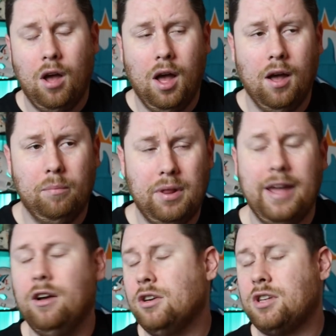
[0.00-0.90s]
uh,
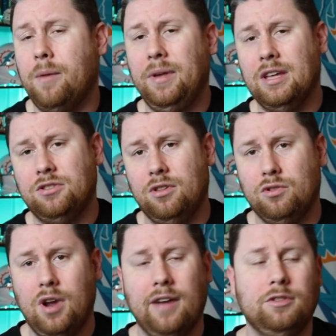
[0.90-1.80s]
players coming into
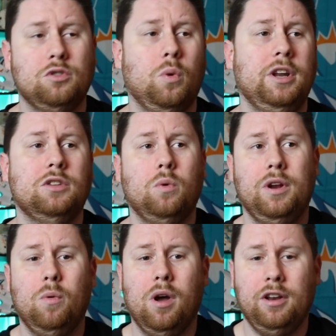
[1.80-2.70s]
the draft in twenty
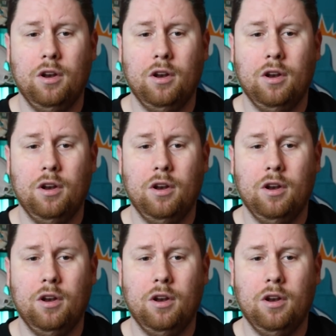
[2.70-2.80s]
twenty-one.